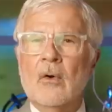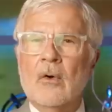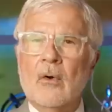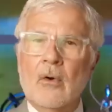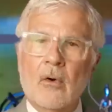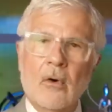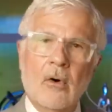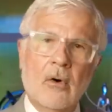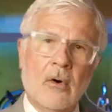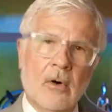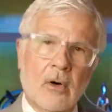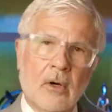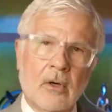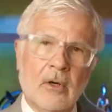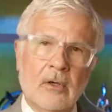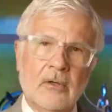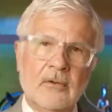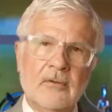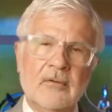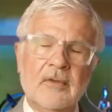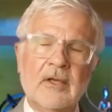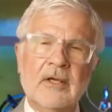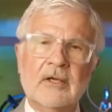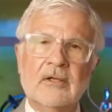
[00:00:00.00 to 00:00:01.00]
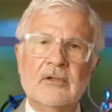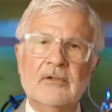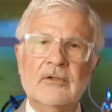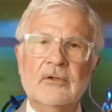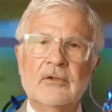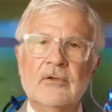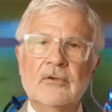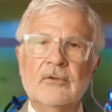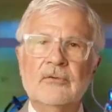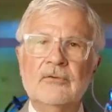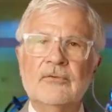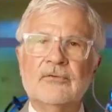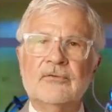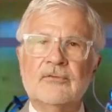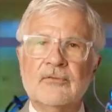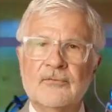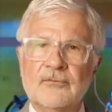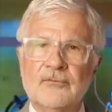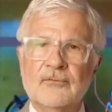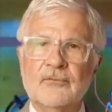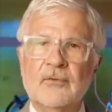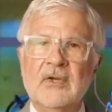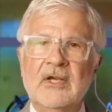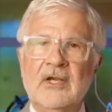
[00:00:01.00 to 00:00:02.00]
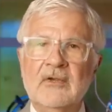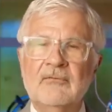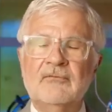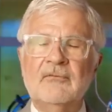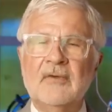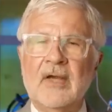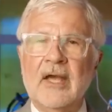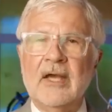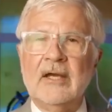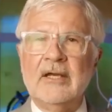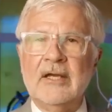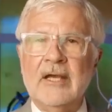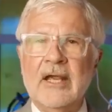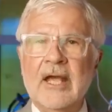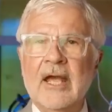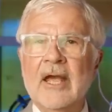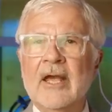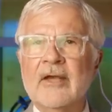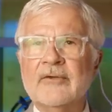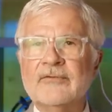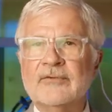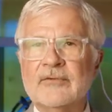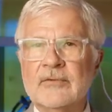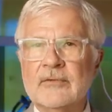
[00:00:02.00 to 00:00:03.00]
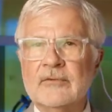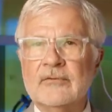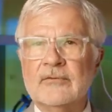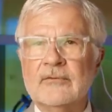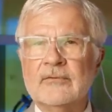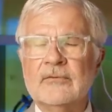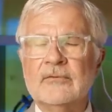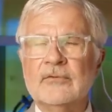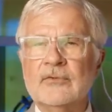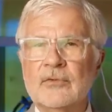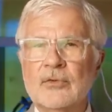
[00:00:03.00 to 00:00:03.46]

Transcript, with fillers: or they can use free fatty acids